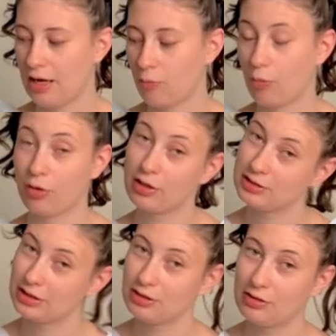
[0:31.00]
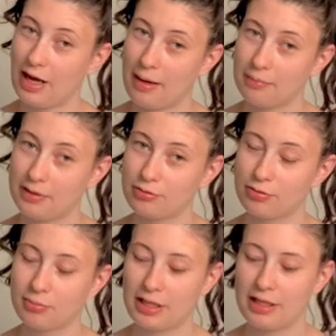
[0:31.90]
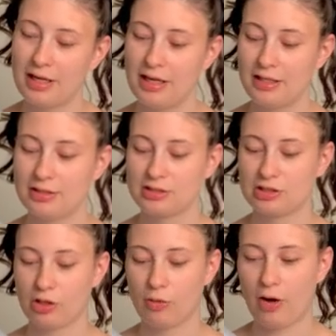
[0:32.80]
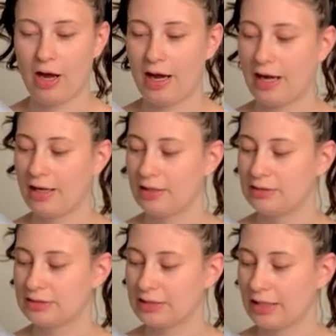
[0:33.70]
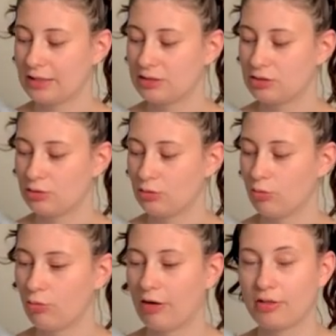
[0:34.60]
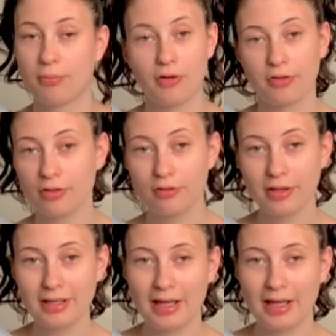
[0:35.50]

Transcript: will continue to happen for me. So I decided to round up all the clothing,